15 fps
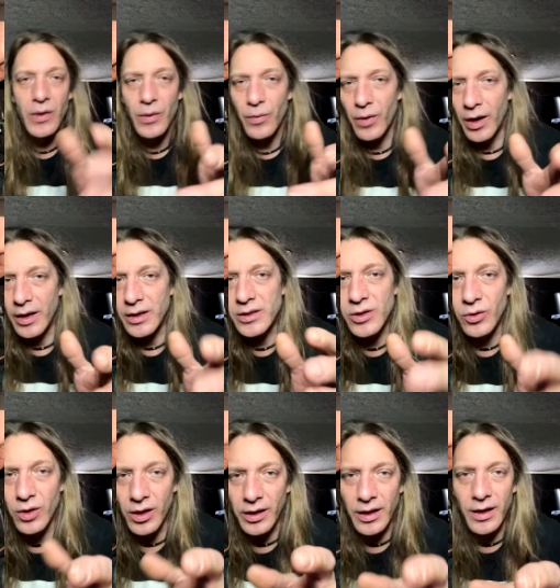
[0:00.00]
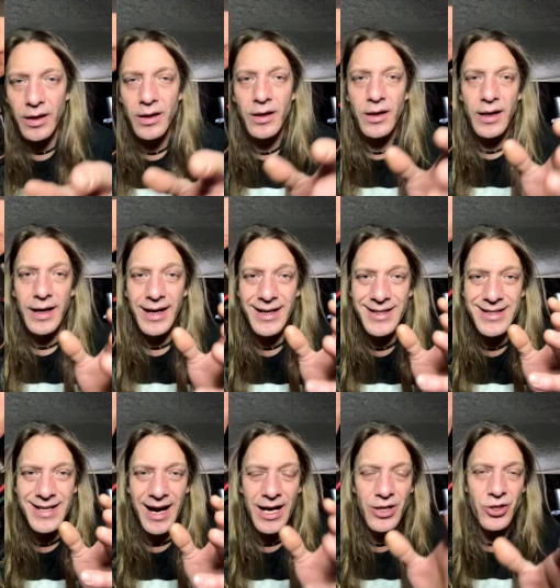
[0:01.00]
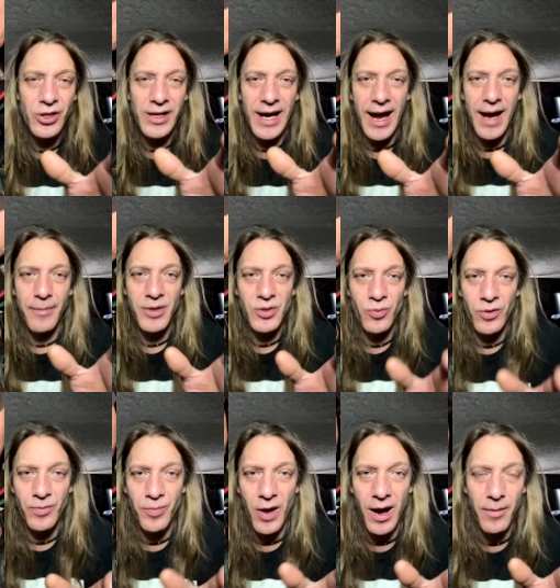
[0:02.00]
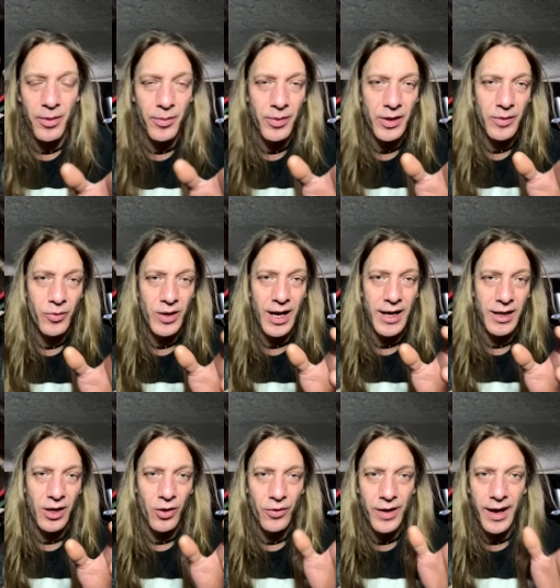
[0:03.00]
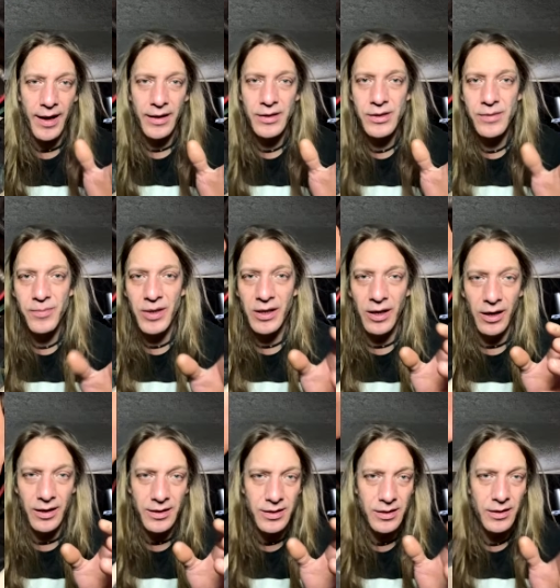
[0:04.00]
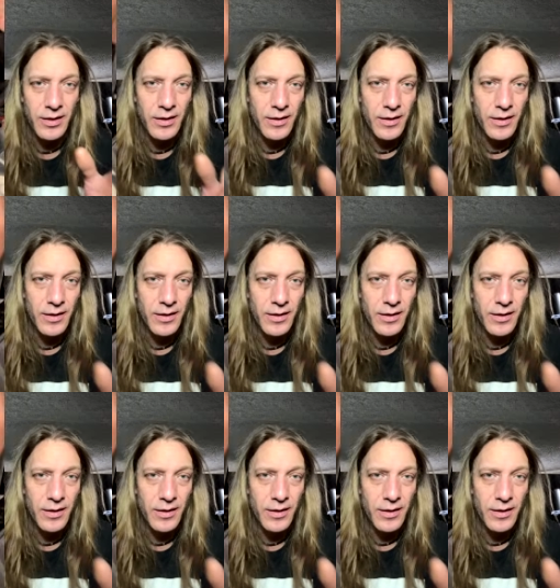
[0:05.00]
right? So look at inside your cab is where probably we got to go next because